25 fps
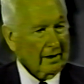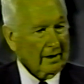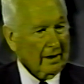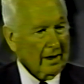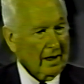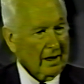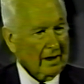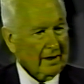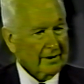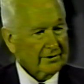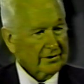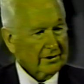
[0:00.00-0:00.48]

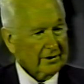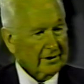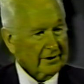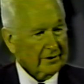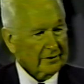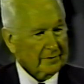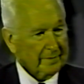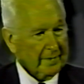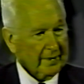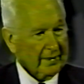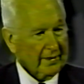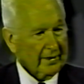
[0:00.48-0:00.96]
knowledge and
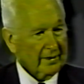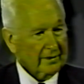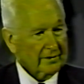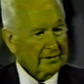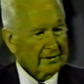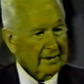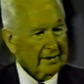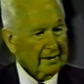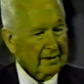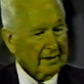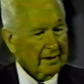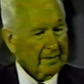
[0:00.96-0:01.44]
experience
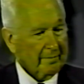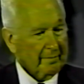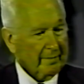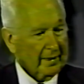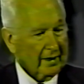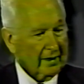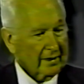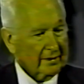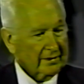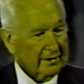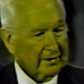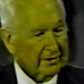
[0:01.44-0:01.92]
and the
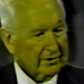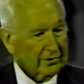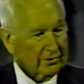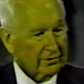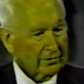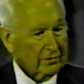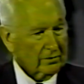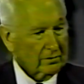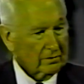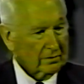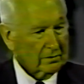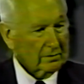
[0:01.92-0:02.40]
ability
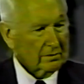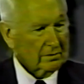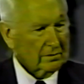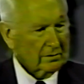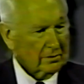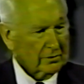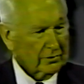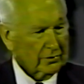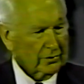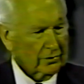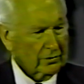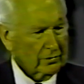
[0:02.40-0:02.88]
to
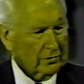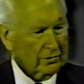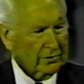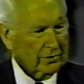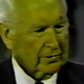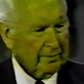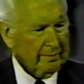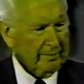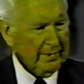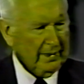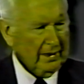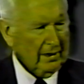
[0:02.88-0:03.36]

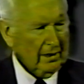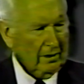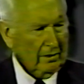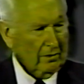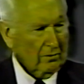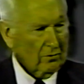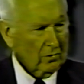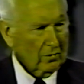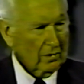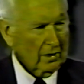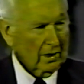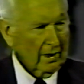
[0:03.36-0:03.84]
be
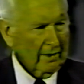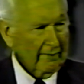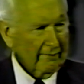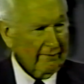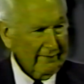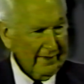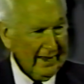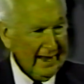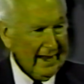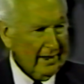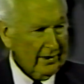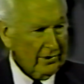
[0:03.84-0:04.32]
of
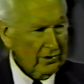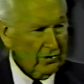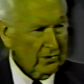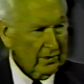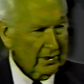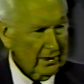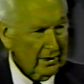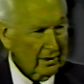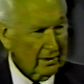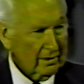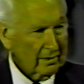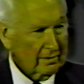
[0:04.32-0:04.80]
value
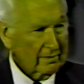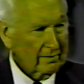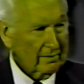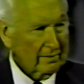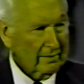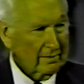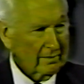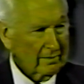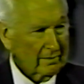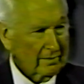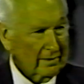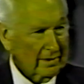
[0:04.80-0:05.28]
in
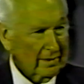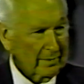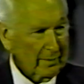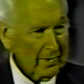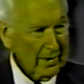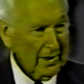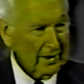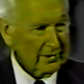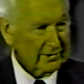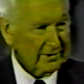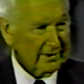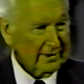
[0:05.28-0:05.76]
the
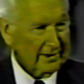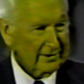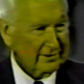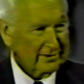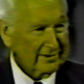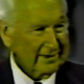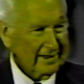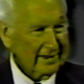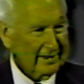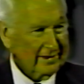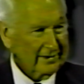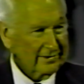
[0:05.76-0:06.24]
process,
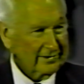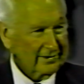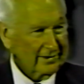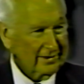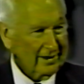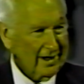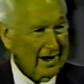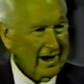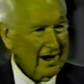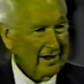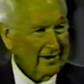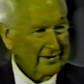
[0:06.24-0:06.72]
that is,
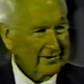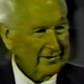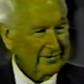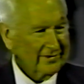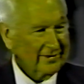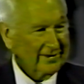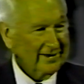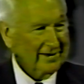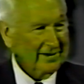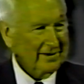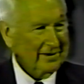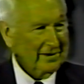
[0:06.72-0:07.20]
God's
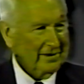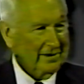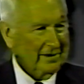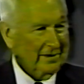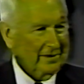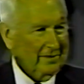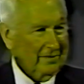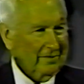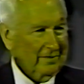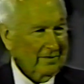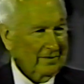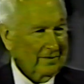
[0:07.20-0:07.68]

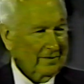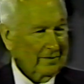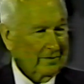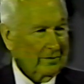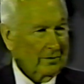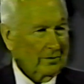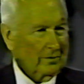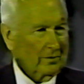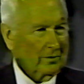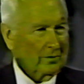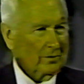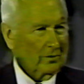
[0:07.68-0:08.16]

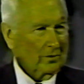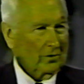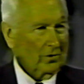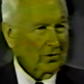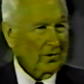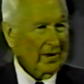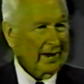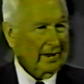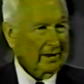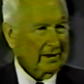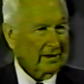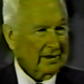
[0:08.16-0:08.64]

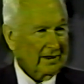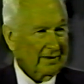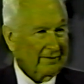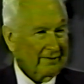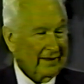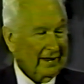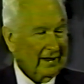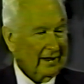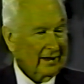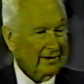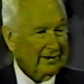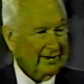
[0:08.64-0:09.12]
great
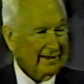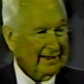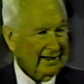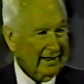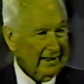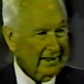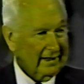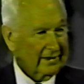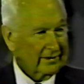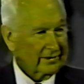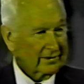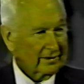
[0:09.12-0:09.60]
divinity
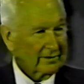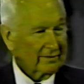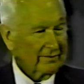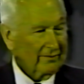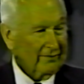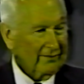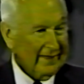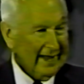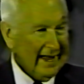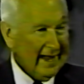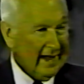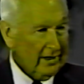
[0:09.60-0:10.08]
is
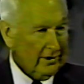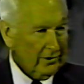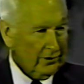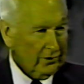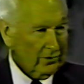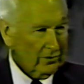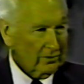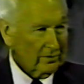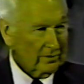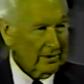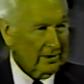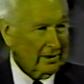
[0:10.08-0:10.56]

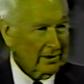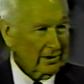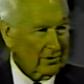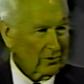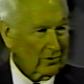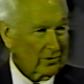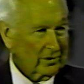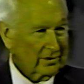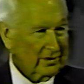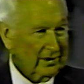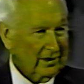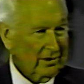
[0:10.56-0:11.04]
value. In other
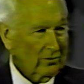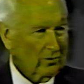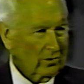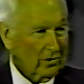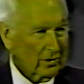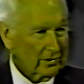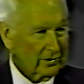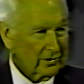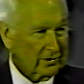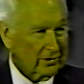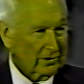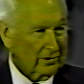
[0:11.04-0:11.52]
words, he
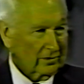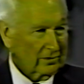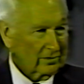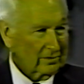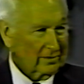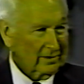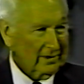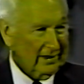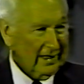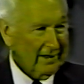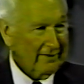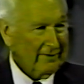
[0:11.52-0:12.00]
wants to
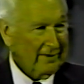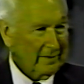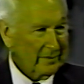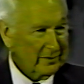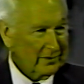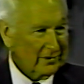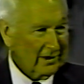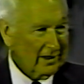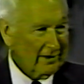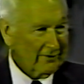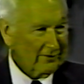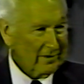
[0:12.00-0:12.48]
give
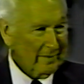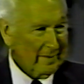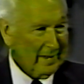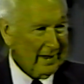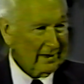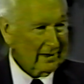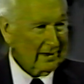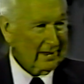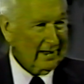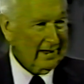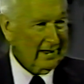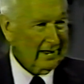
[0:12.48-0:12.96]
himself to
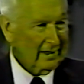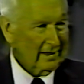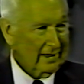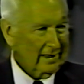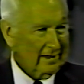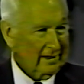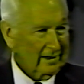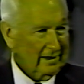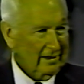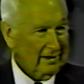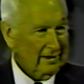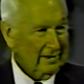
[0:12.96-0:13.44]
mankind,
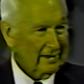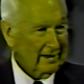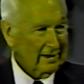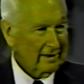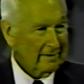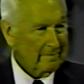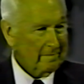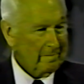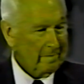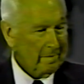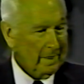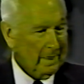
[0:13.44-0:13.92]
and he then